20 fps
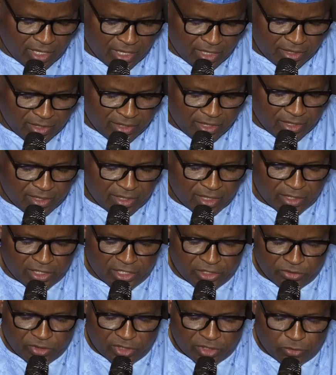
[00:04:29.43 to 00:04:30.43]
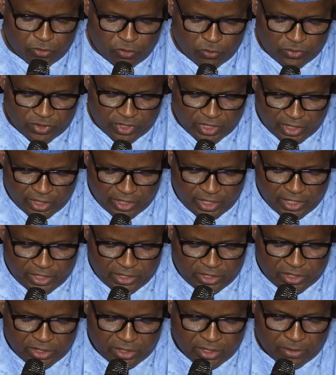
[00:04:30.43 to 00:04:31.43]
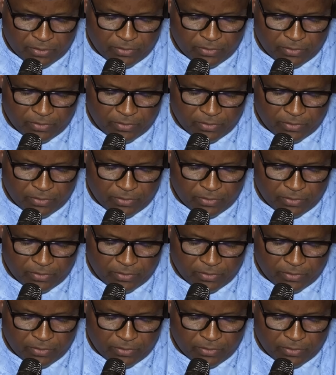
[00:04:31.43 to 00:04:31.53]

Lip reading: candidates, and interest groups engage